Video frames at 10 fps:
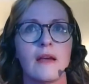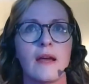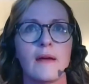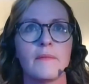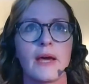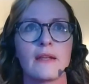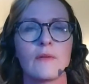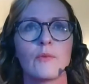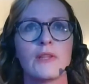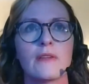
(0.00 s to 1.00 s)
And
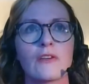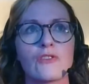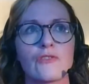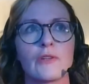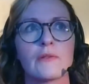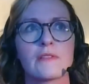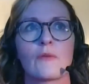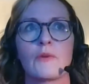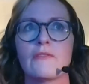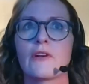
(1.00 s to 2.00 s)
with the controls
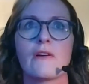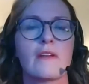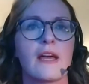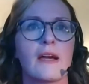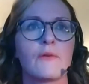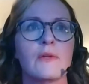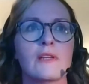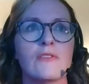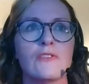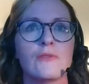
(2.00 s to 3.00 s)
that we've got now, we
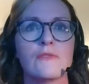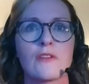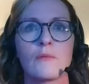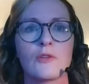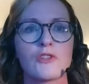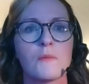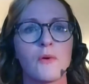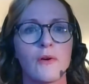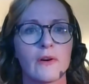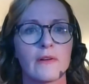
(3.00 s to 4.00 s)
can do so much
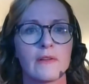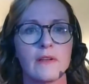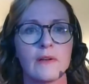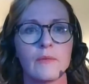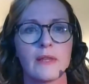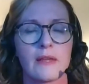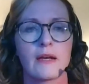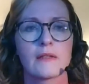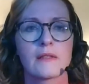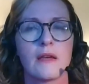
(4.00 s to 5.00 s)
more, with
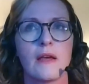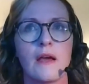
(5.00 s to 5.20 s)
that.